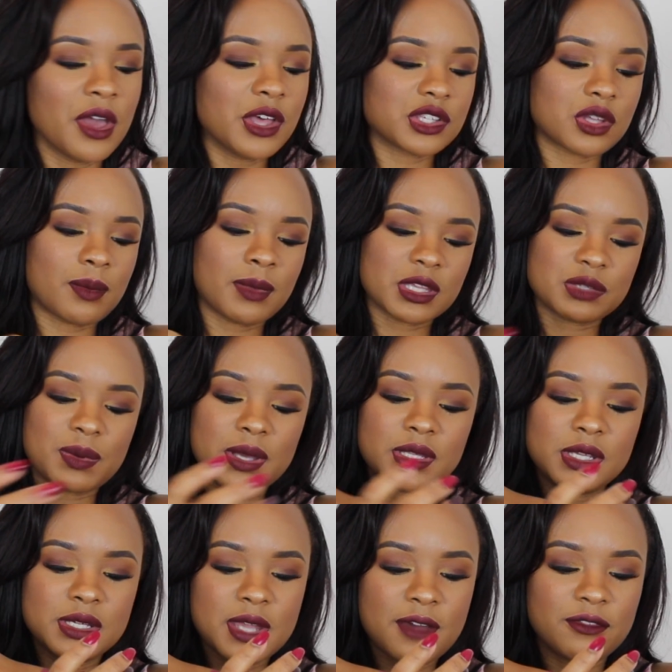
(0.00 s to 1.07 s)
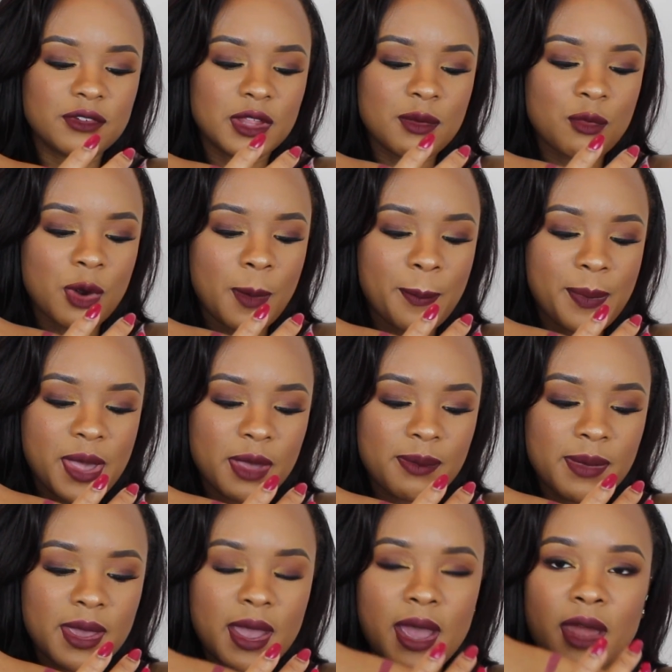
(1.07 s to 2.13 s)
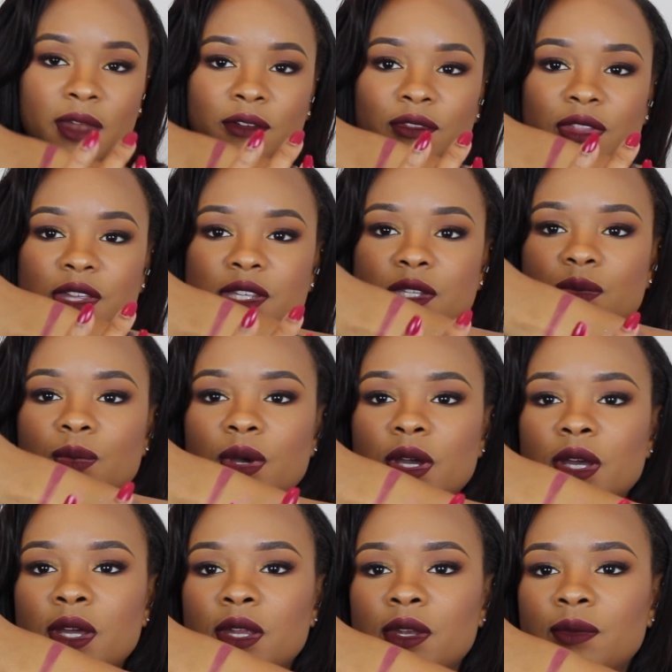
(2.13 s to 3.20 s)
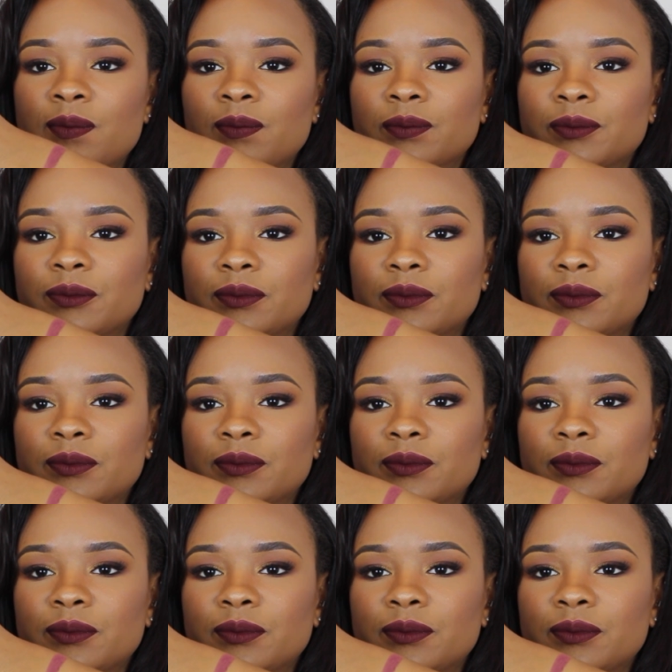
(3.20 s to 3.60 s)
So I'm expecting definitely more pigment out of this one.